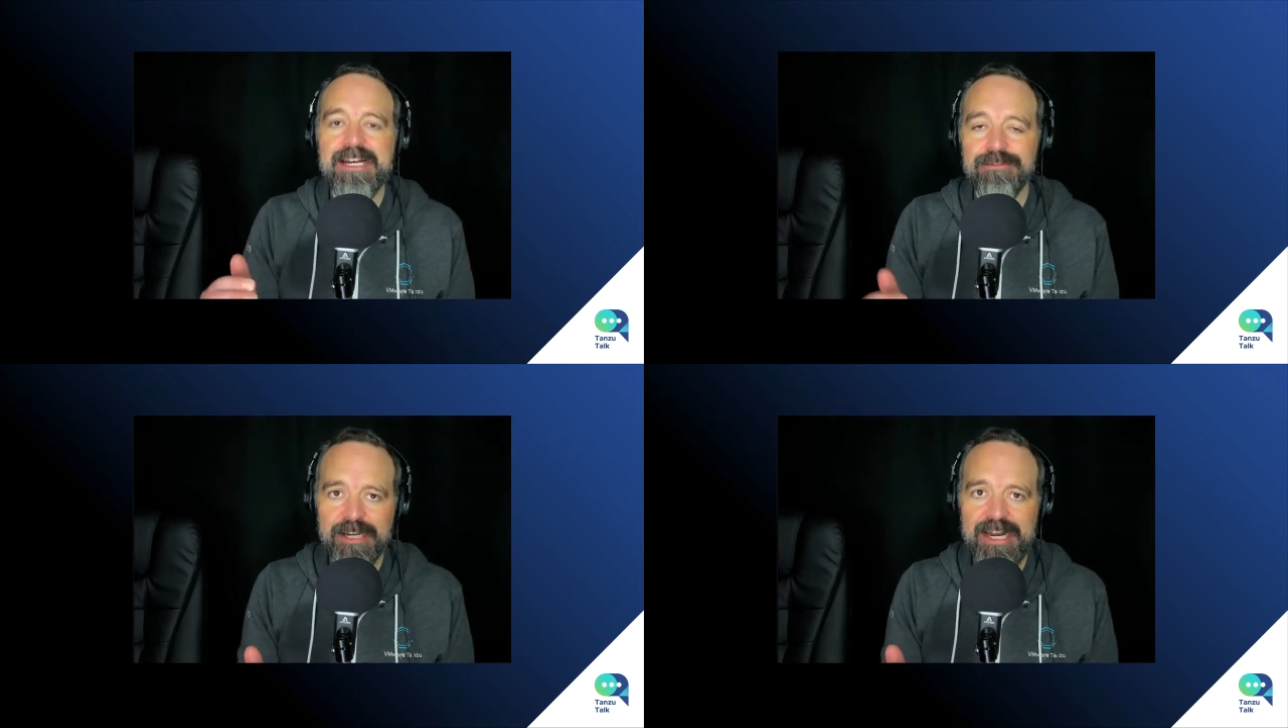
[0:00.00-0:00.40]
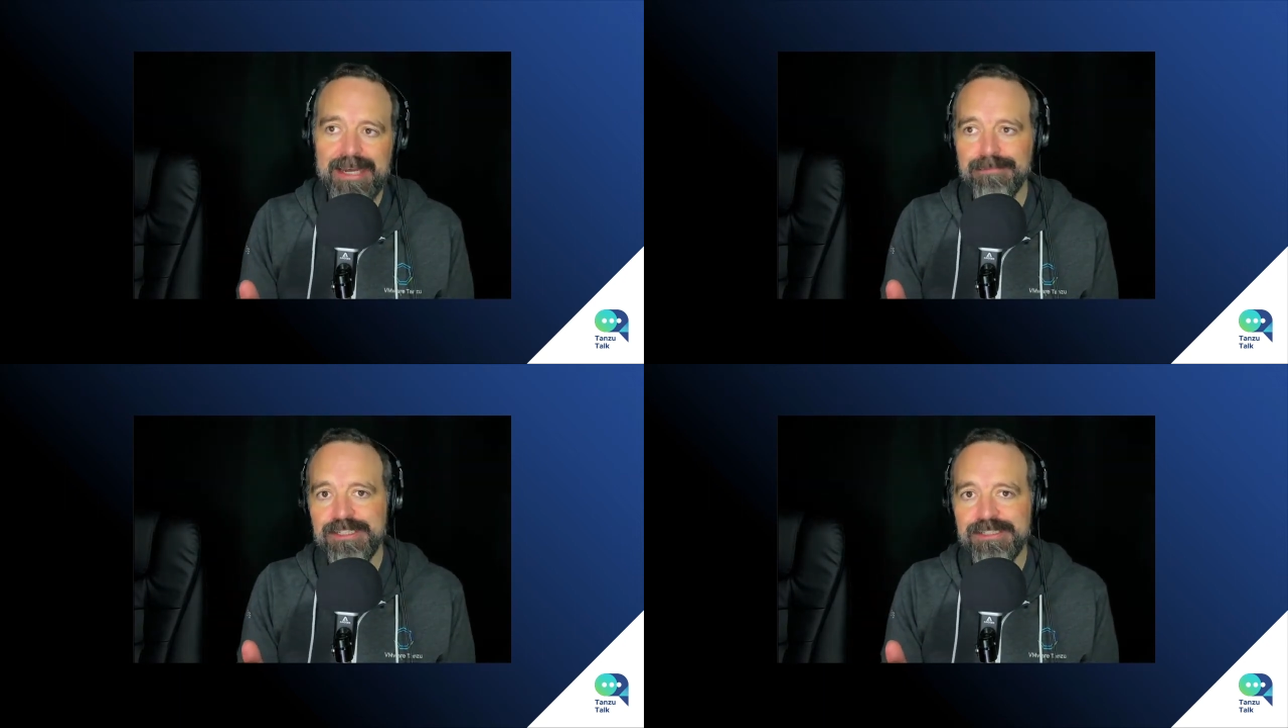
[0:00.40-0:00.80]
of what
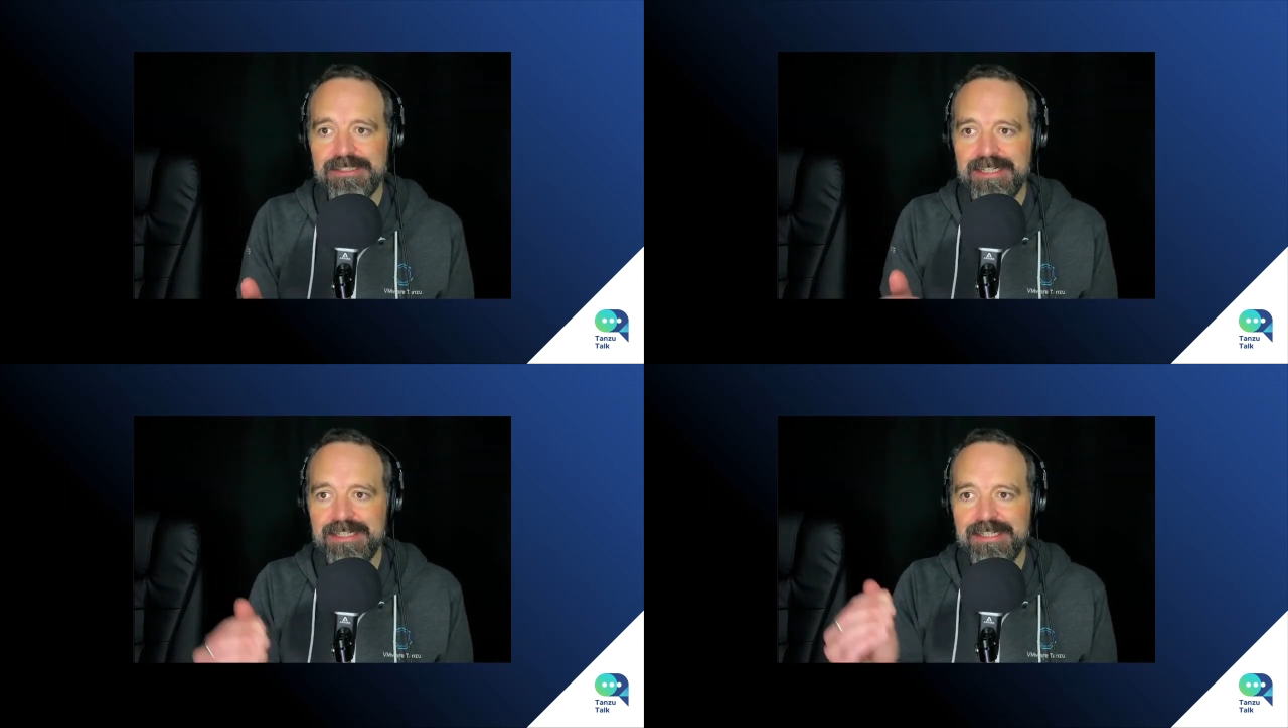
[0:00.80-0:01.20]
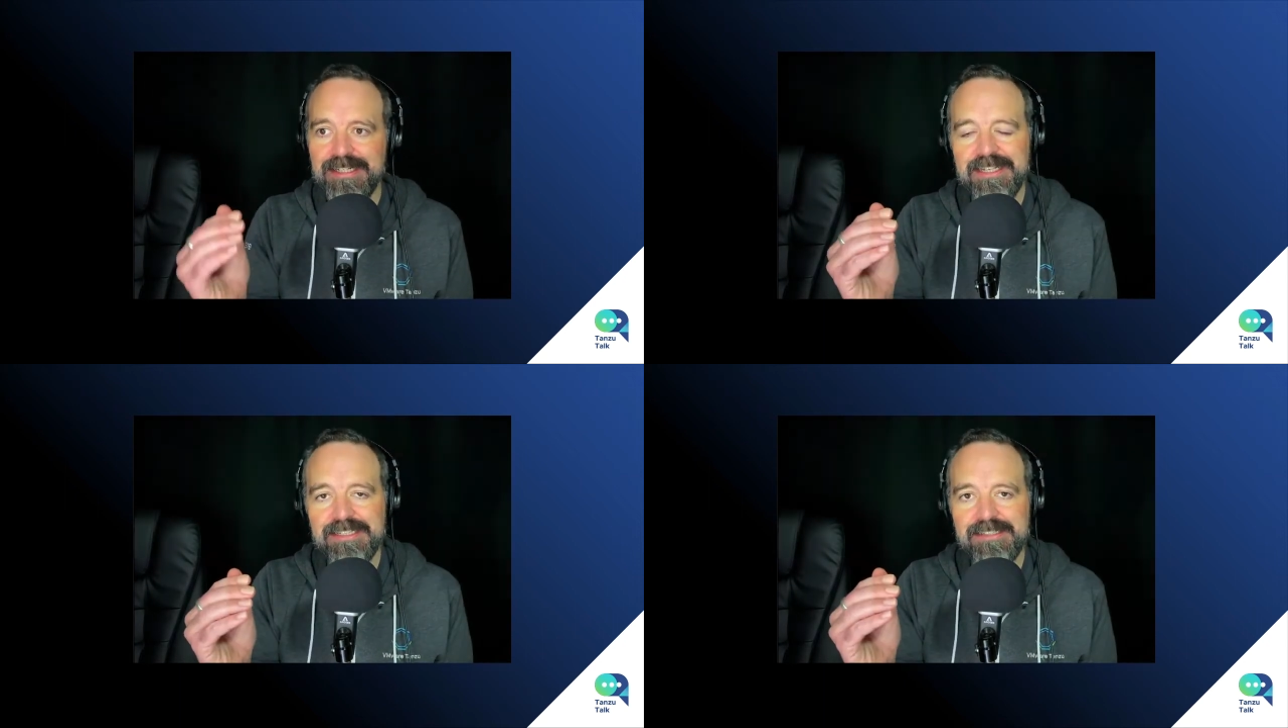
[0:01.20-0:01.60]
happens in
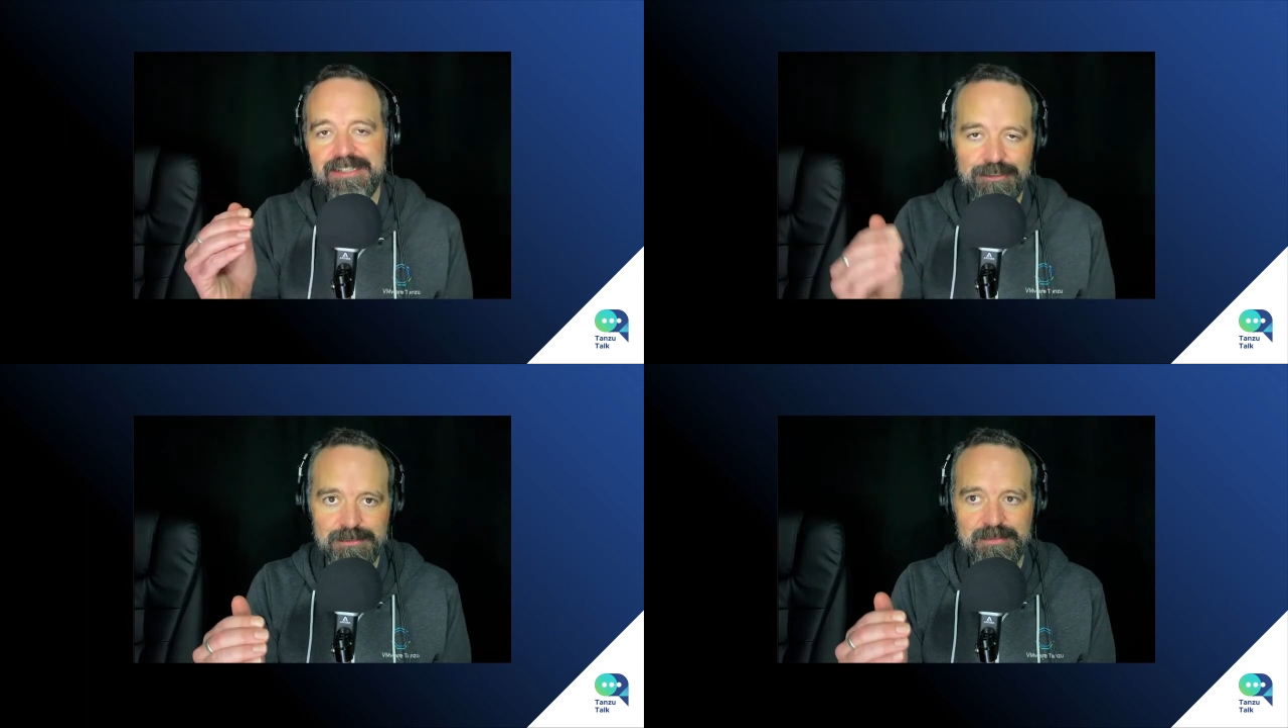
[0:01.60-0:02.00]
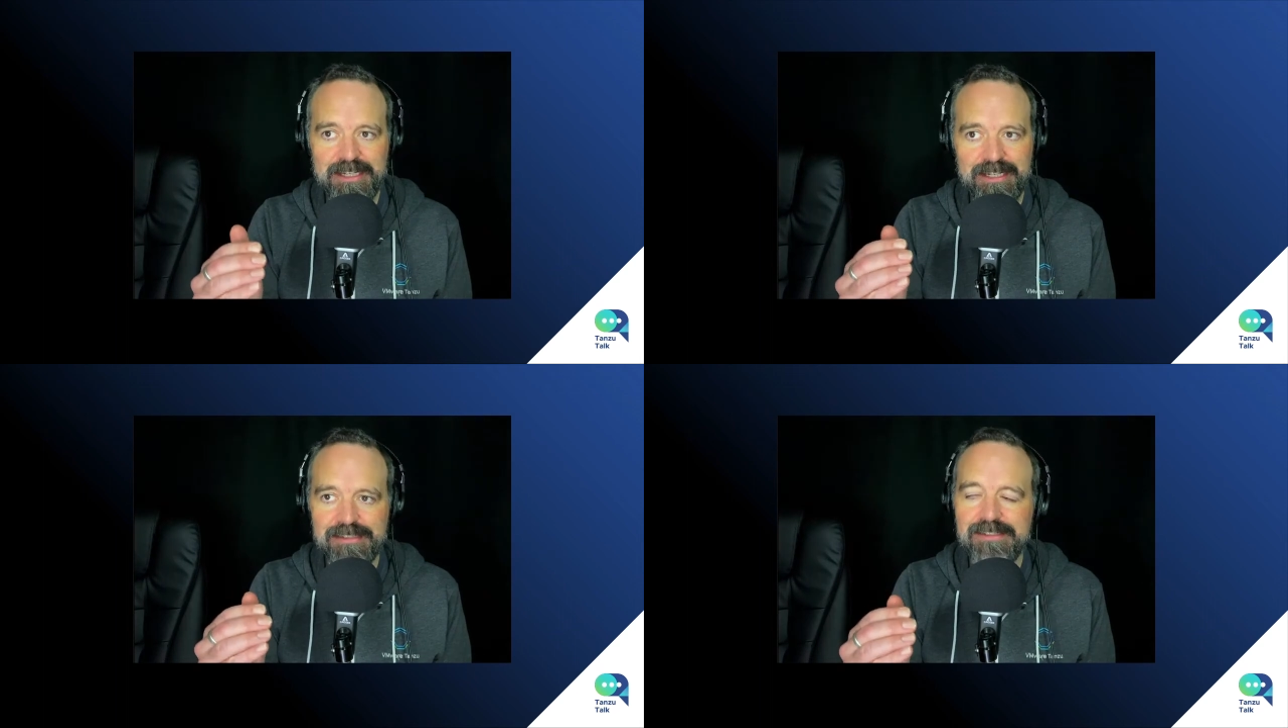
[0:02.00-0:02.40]
in sales
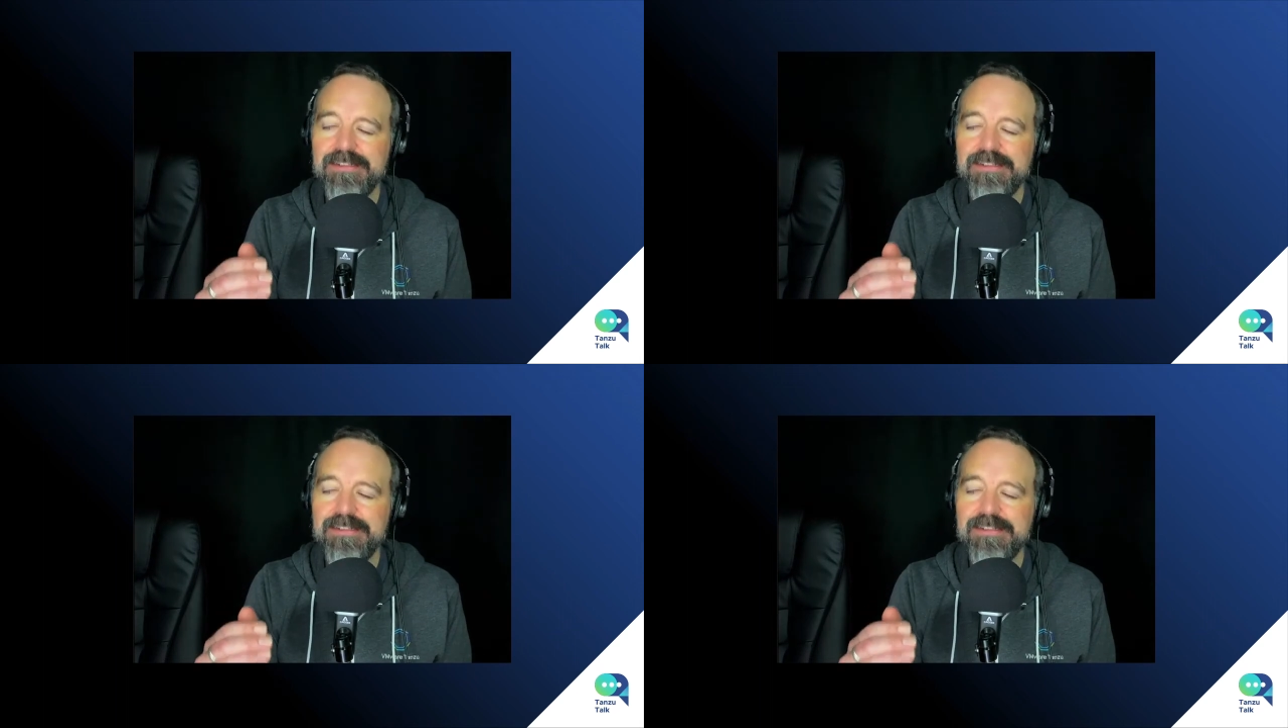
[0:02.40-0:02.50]
meetings